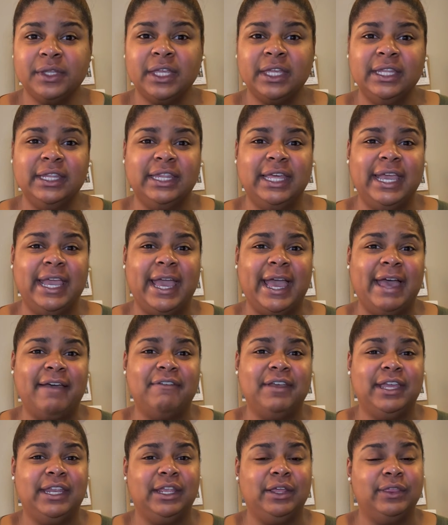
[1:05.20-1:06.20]
They have
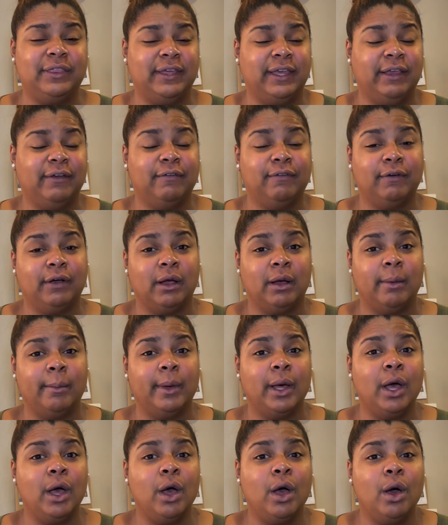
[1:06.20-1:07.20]
anything
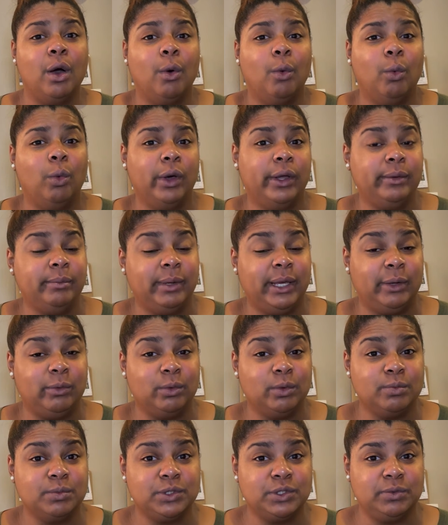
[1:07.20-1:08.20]
from
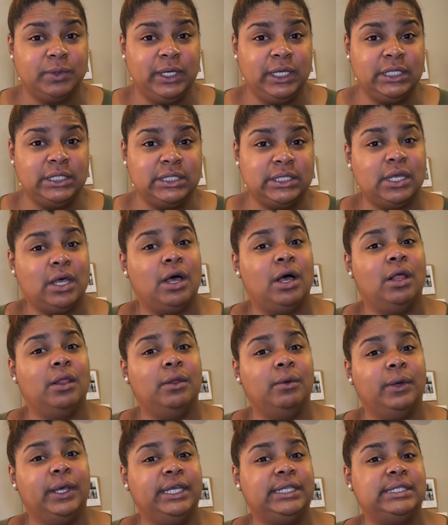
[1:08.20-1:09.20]
1-bedroom suites all
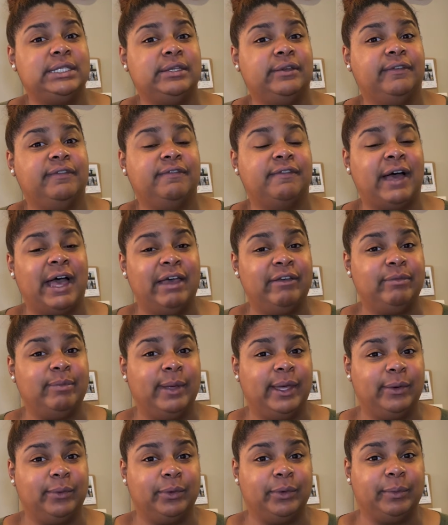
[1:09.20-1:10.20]
the way to
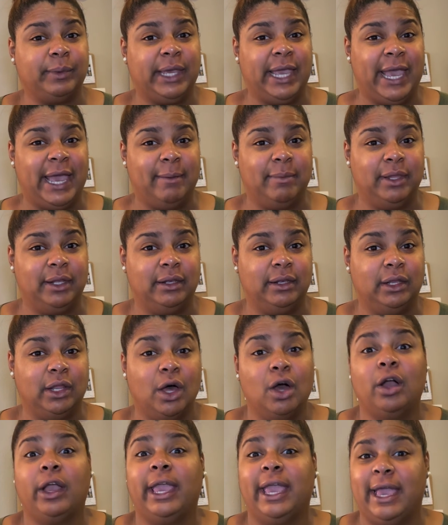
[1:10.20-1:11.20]
5-bedroom
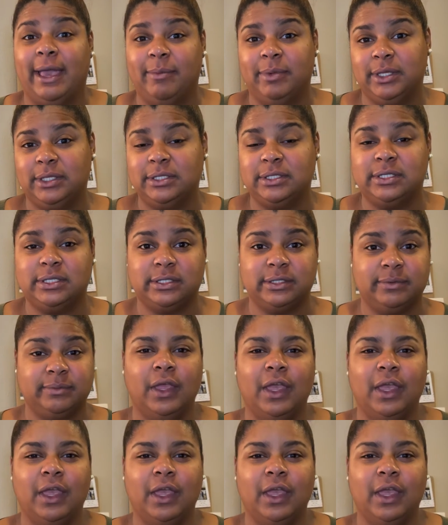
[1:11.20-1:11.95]
log cabins.